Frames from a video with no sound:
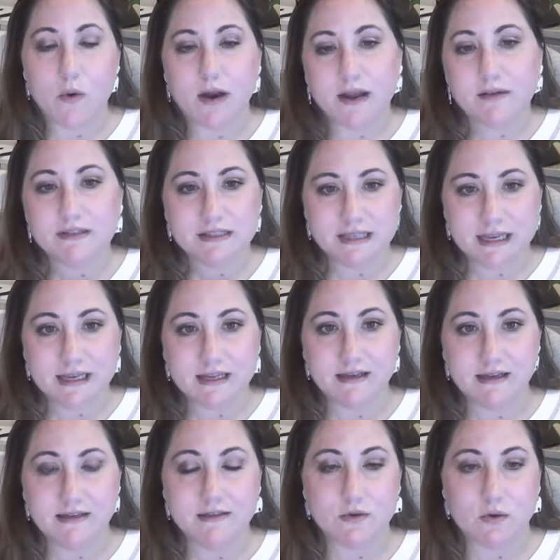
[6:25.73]
What I've seen
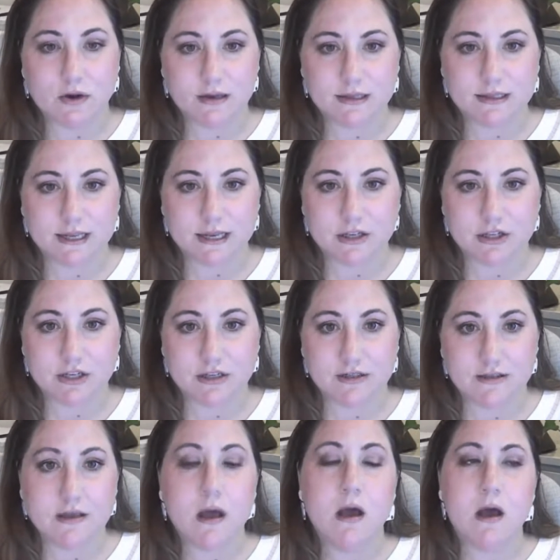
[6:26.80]
is
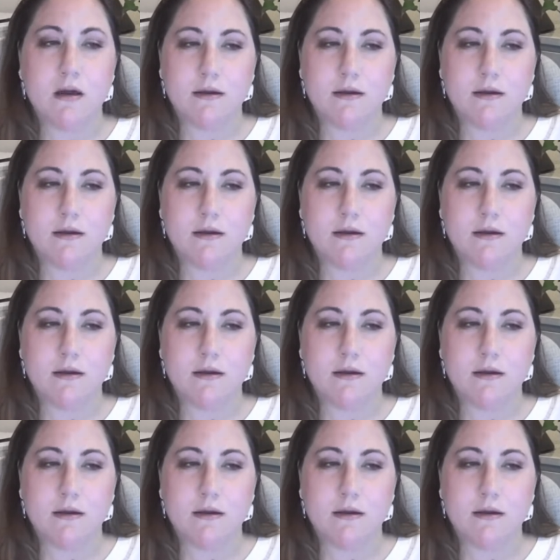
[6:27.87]
organizations,